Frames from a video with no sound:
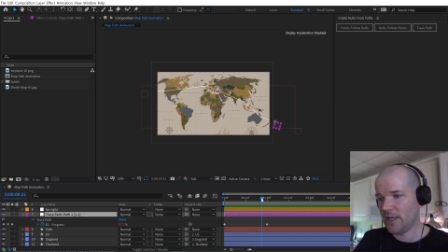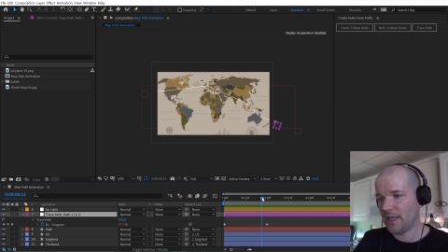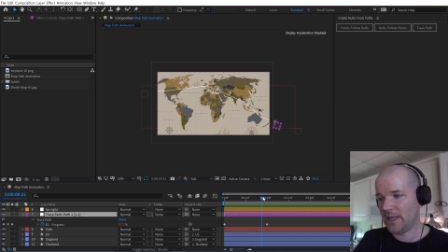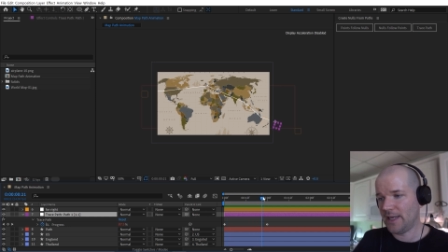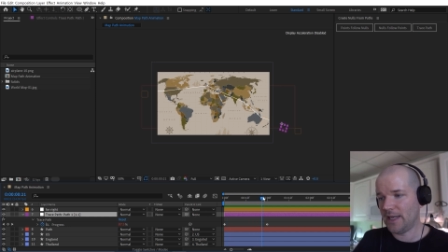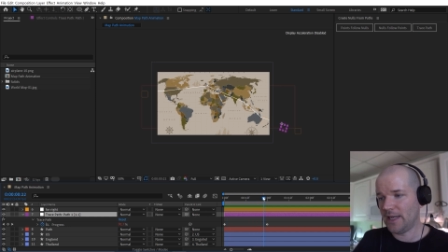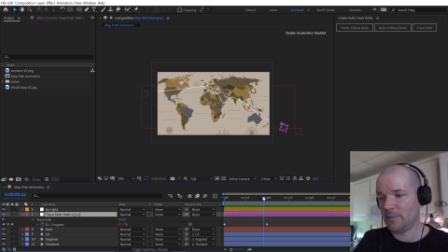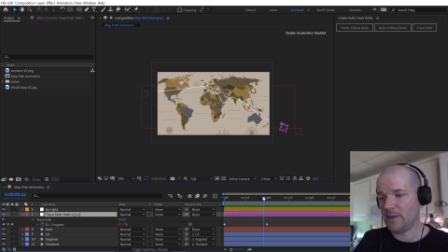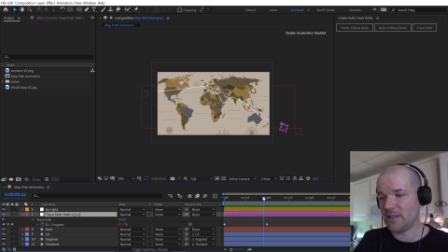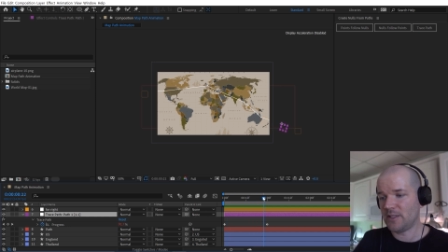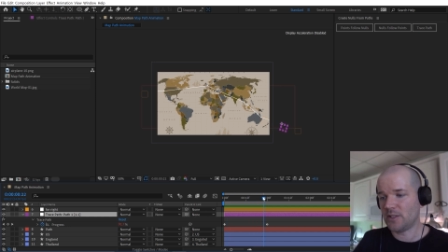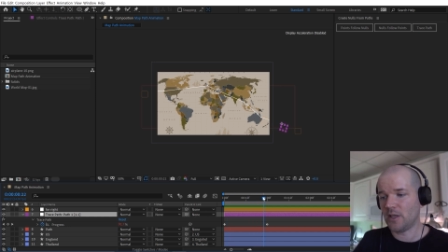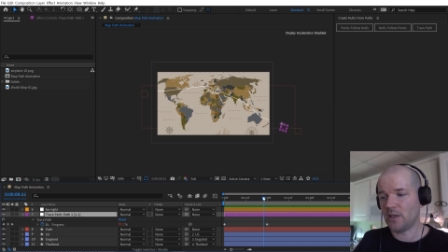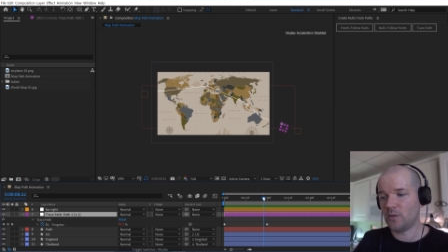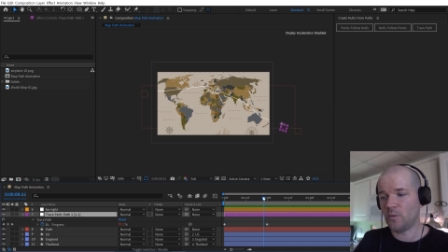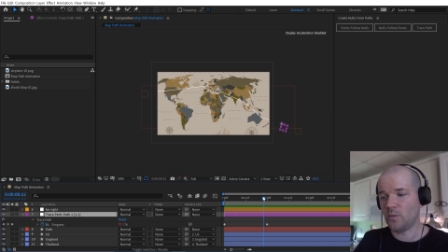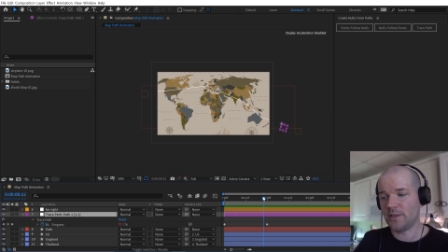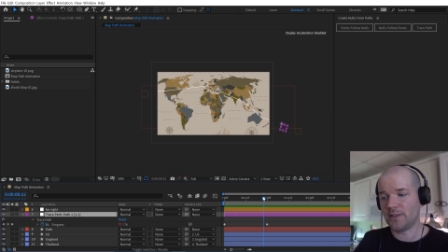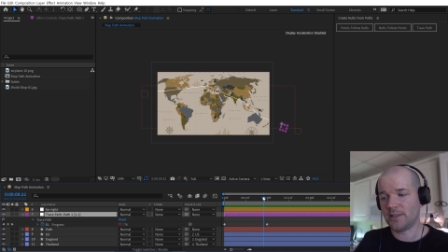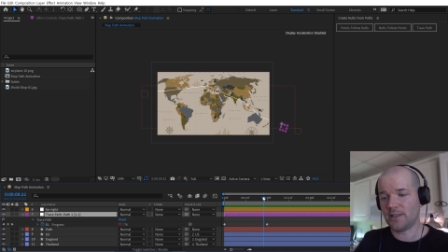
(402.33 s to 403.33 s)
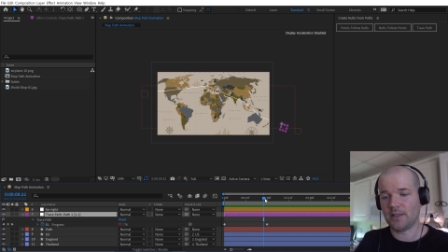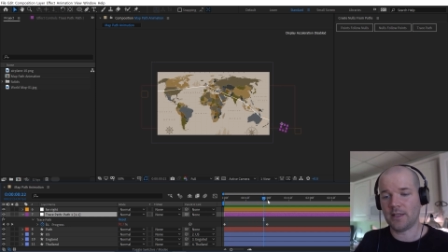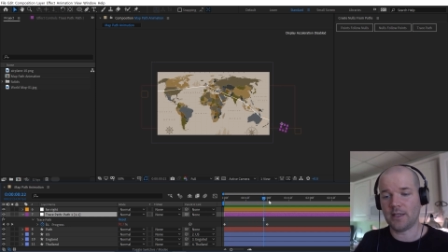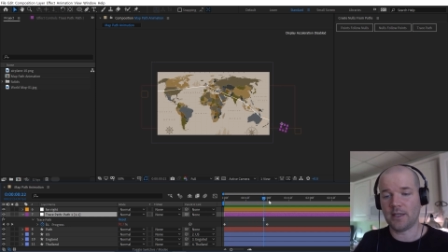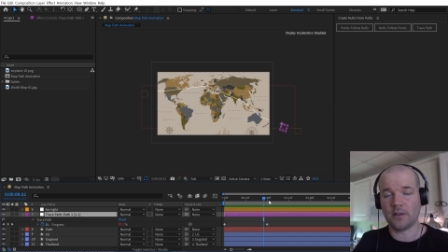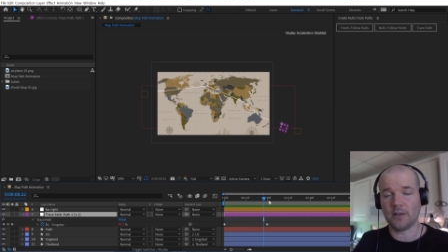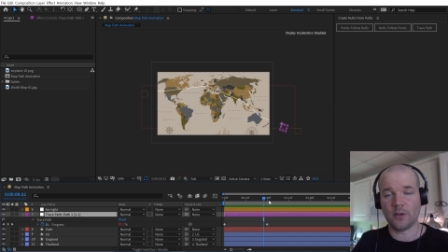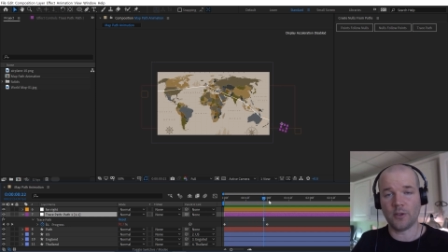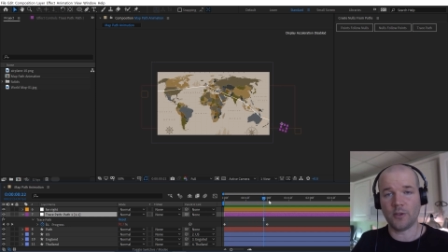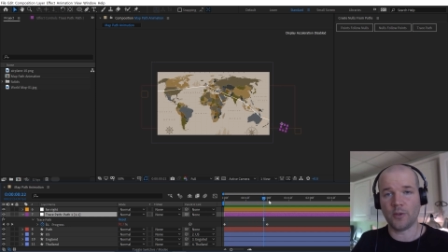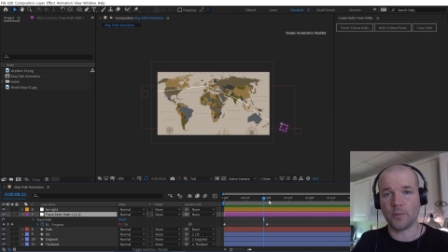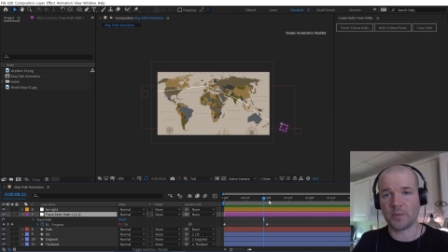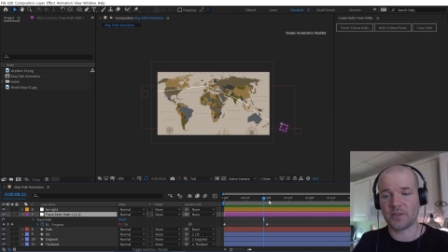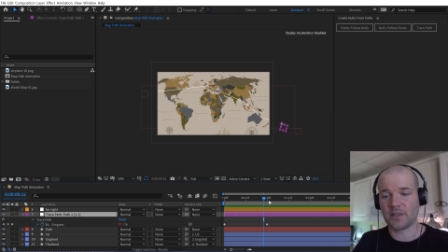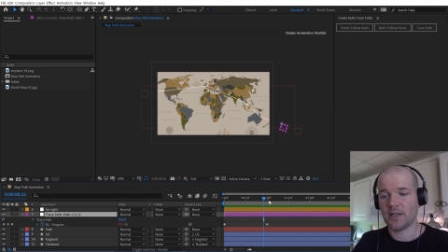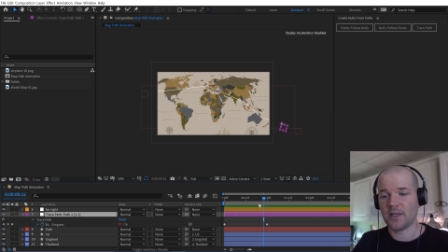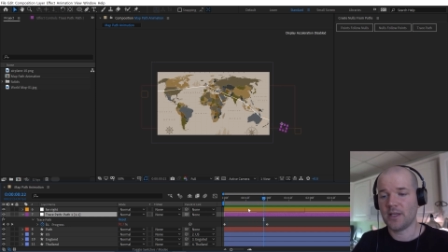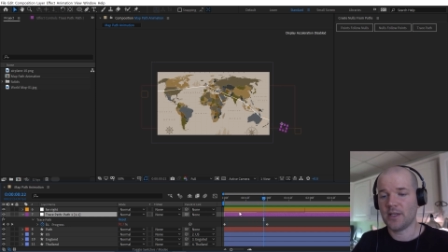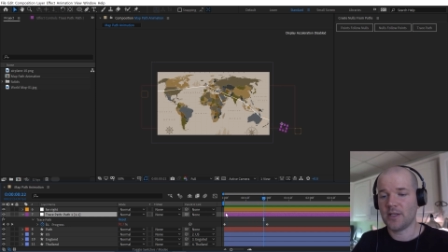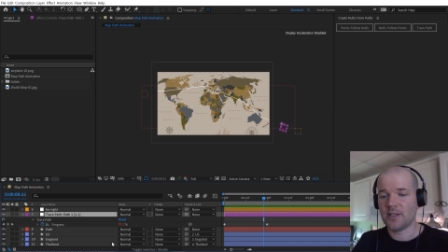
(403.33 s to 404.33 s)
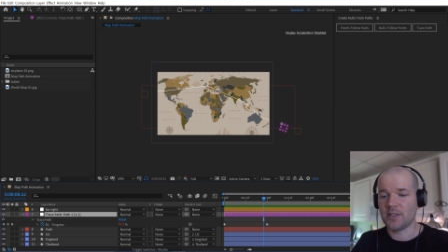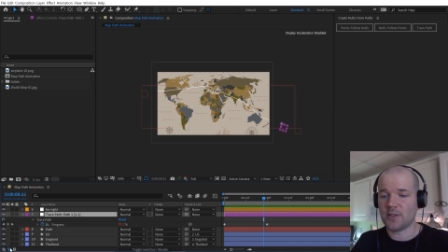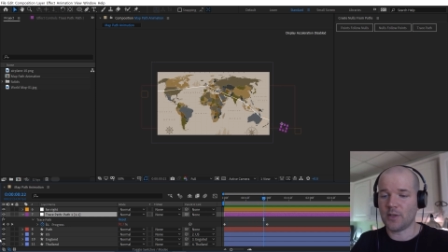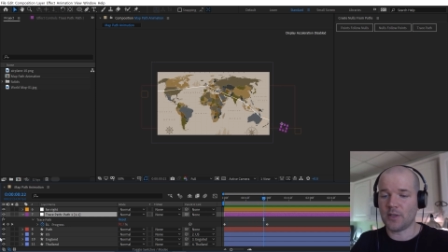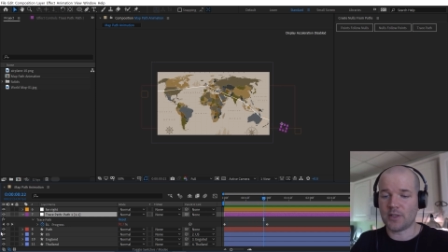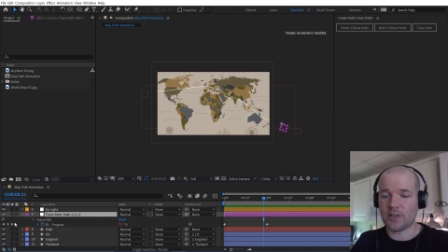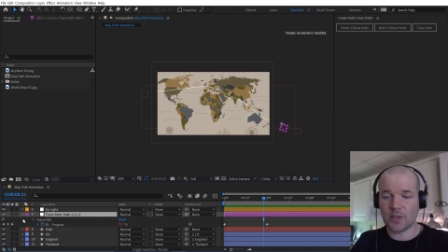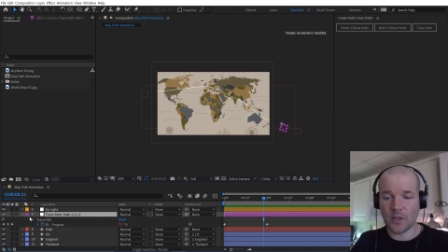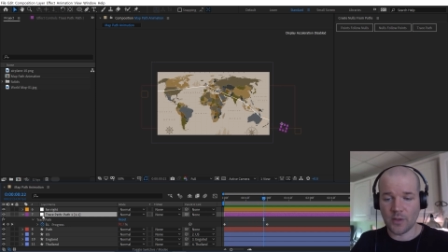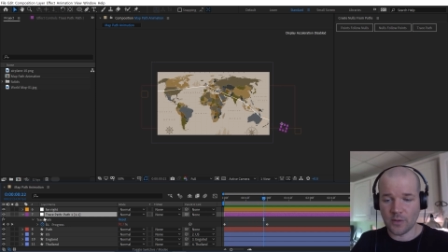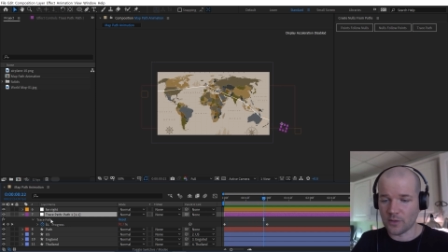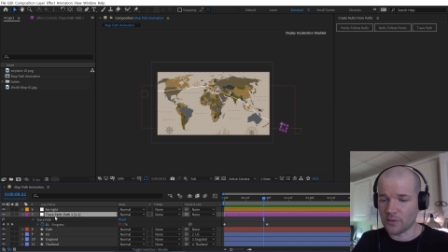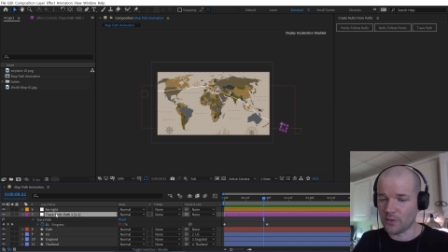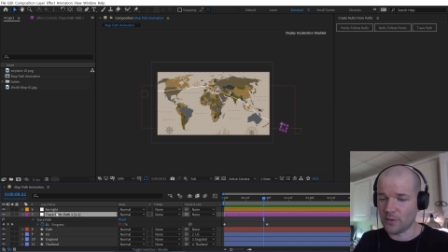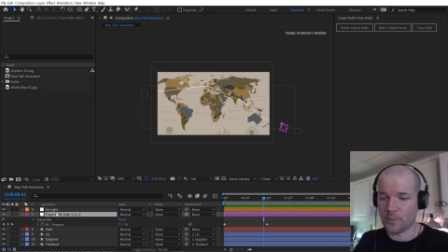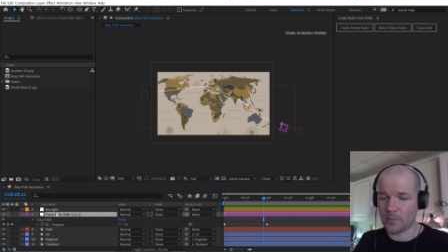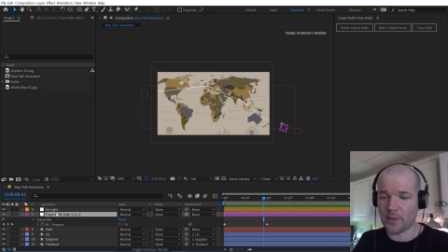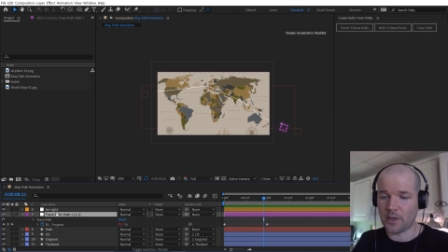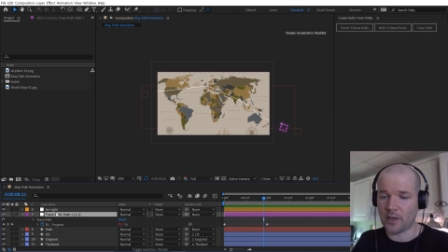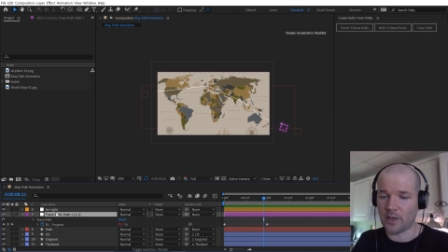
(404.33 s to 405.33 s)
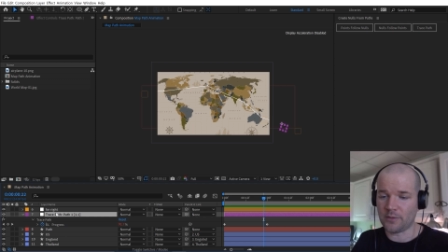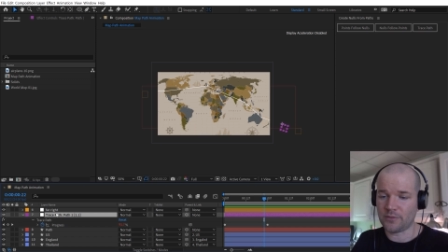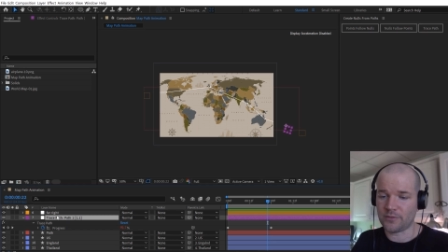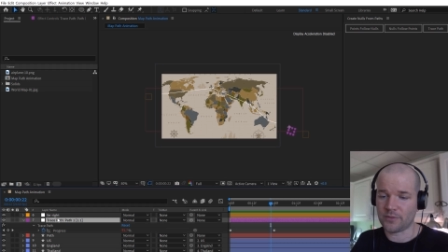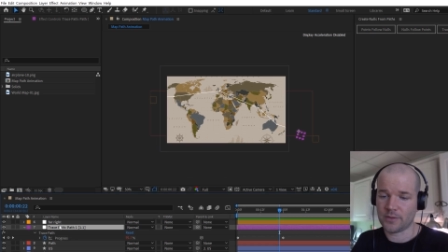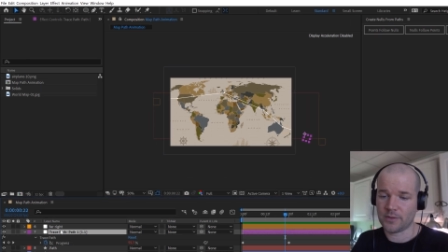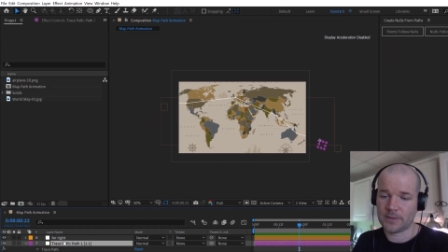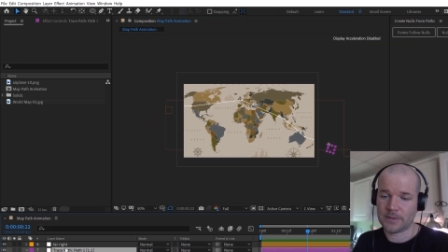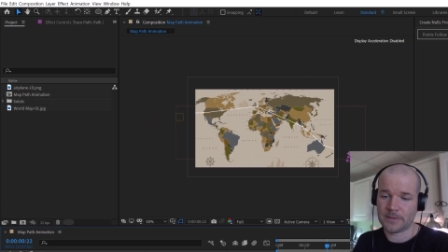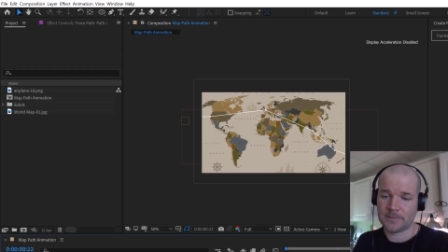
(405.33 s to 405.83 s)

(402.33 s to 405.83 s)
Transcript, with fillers: It animates on once and then it loops. So to turn the loop off,